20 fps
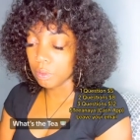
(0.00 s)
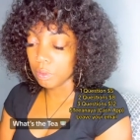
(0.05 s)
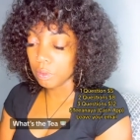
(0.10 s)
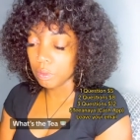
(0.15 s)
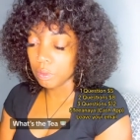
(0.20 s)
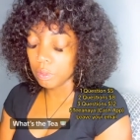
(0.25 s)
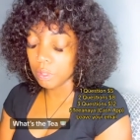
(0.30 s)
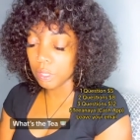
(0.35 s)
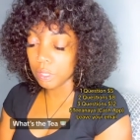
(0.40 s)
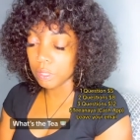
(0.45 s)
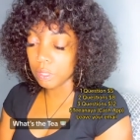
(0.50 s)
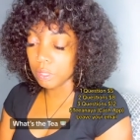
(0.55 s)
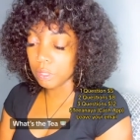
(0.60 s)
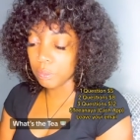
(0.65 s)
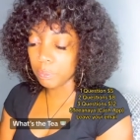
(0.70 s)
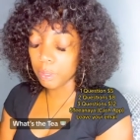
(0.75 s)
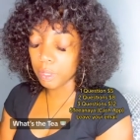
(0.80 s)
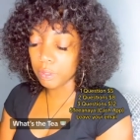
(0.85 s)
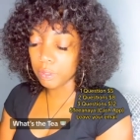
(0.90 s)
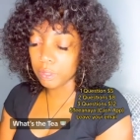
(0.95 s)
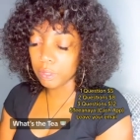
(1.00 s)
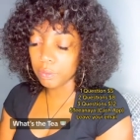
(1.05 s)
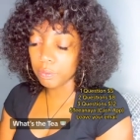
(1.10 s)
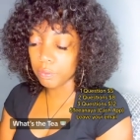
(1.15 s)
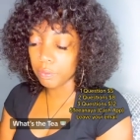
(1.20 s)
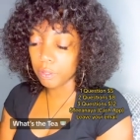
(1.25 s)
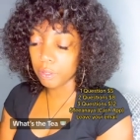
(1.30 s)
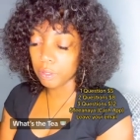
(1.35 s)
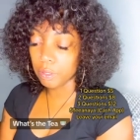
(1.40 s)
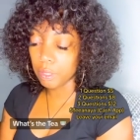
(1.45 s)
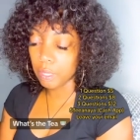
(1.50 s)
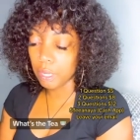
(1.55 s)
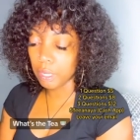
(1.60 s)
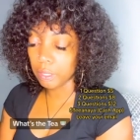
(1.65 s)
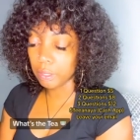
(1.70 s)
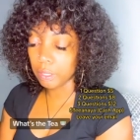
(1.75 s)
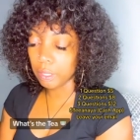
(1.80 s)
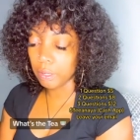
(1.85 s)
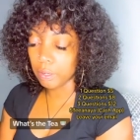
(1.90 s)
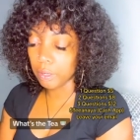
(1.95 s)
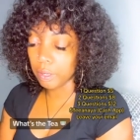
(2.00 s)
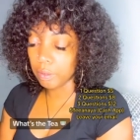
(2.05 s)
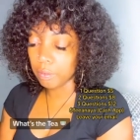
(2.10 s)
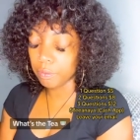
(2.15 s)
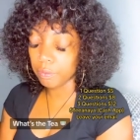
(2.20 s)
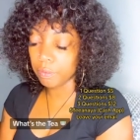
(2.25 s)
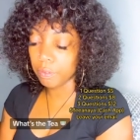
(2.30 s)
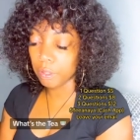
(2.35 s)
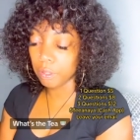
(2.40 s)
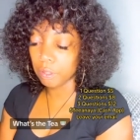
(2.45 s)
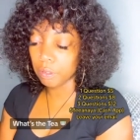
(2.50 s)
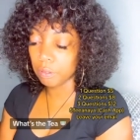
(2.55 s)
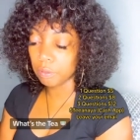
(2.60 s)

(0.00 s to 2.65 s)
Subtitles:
Does this person feel like they're at fault?